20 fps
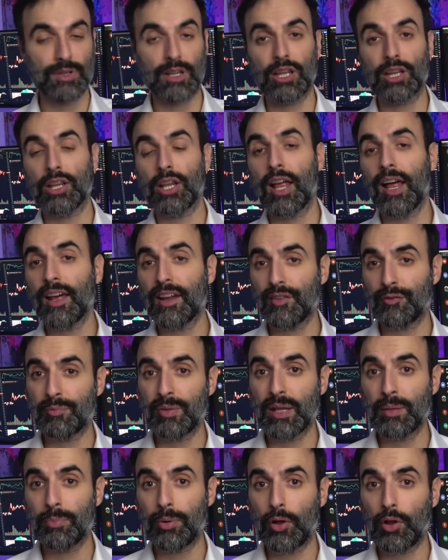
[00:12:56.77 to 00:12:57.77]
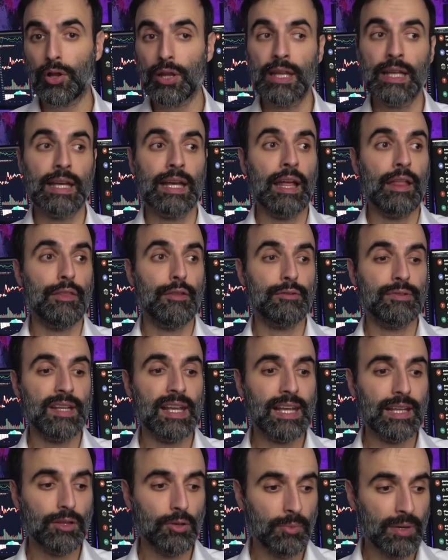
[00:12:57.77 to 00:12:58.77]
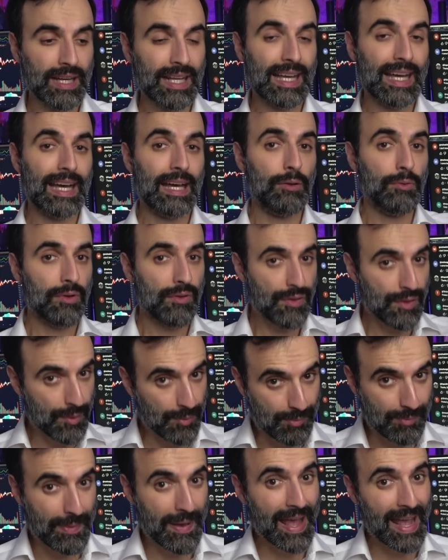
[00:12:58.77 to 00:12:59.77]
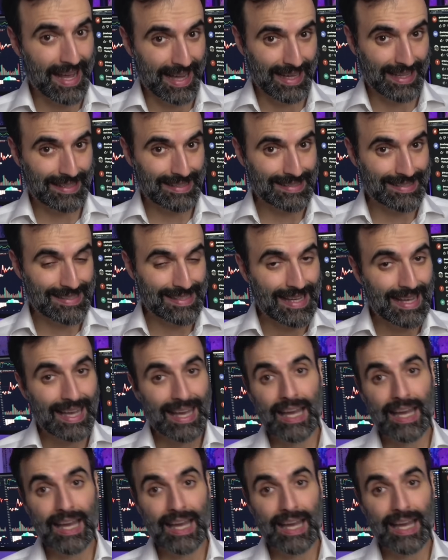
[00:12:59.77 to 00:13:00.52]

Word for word: a lot of people. They're taking their money out of the banks